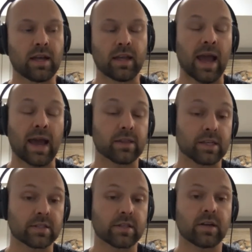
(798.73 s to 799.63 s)

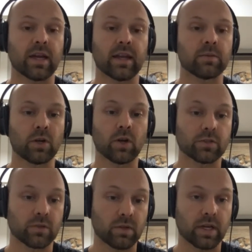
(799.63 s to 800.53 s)
athletes they're getting, but
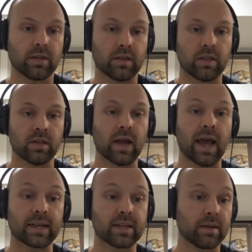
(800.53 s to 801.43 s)
also like
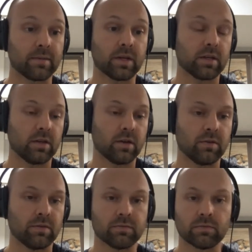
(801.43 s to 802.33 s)
academic
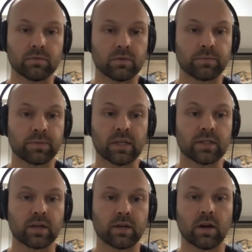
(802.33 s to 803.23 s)

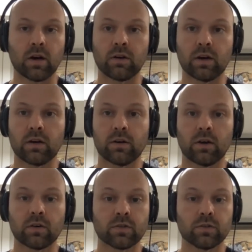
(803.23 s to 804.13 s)
kids that are
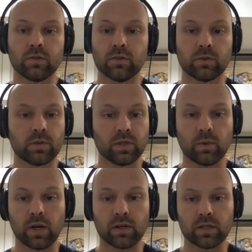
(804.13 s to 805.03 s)
also doing really
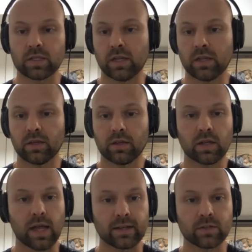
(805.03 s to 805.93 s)
well and excelling in the
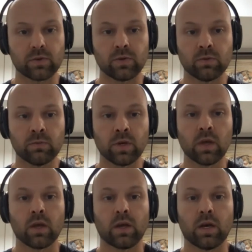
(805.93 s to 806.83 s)
classroom,
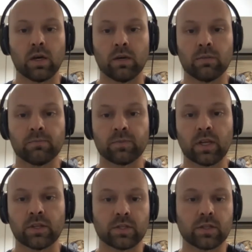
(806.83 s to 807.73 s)

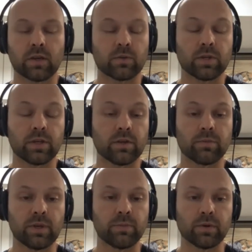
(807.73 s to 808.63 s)
and just like really good
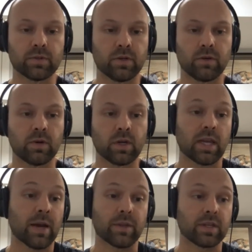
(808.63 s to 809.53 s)
people. So
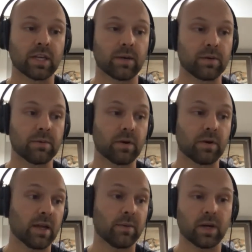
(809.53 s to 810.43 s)
yeah, when they tell me
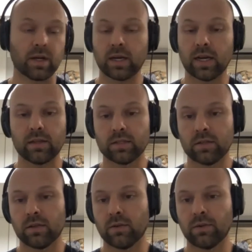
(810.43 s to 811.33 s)
about, hey, we got a guy this
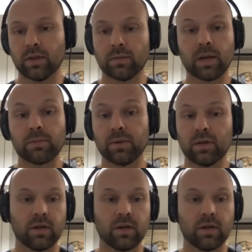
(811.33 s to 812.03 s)
year that we think might be a